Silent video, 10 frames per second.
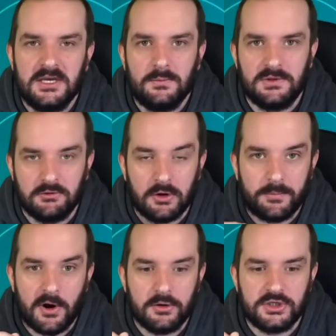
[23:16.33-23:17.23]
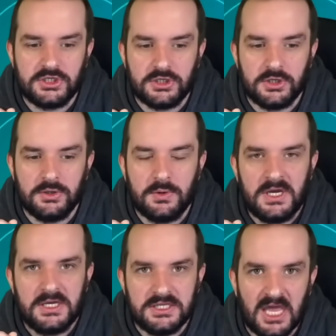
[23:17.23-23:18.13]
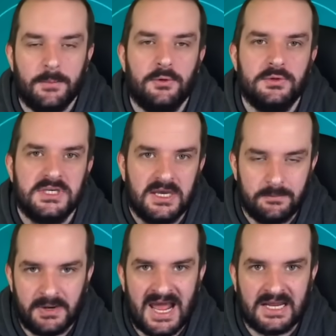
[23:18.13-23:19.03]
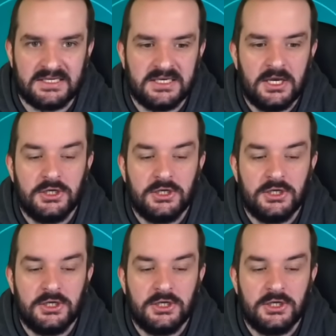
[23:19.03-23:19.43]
with your approach to doubles and blanks.